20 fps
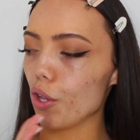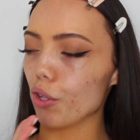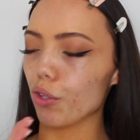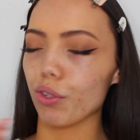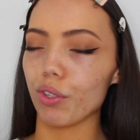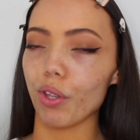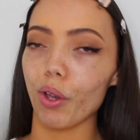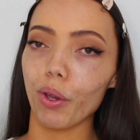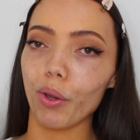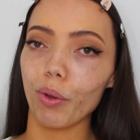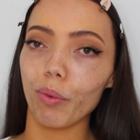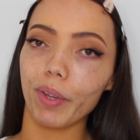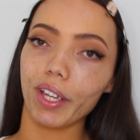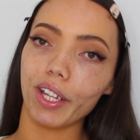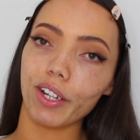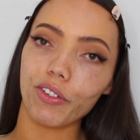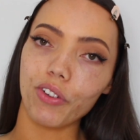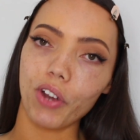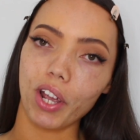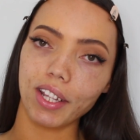So we're
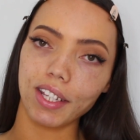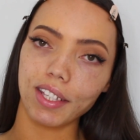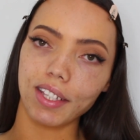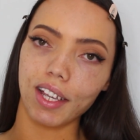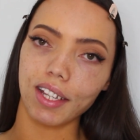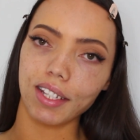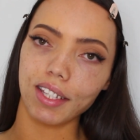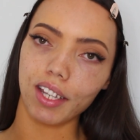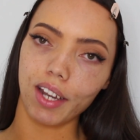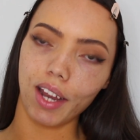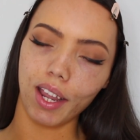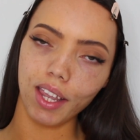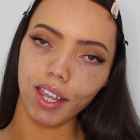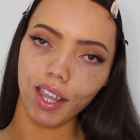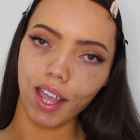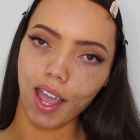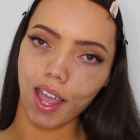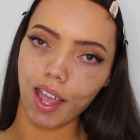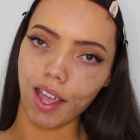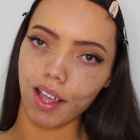going to try this out
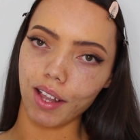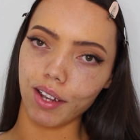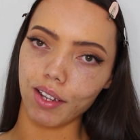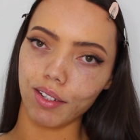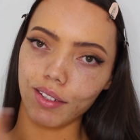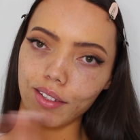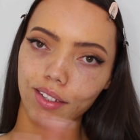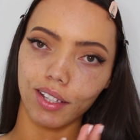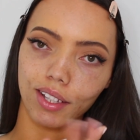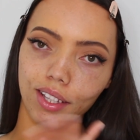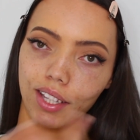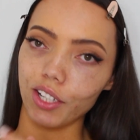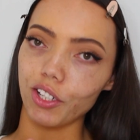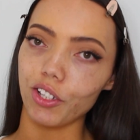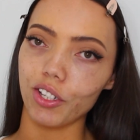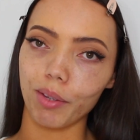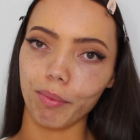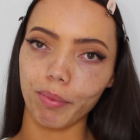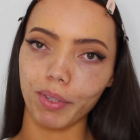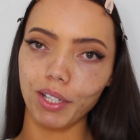today and let's
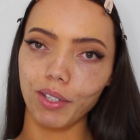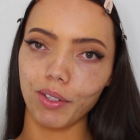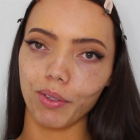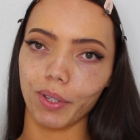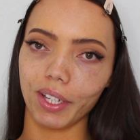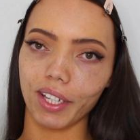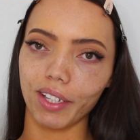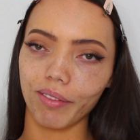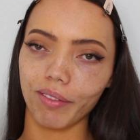jump into it.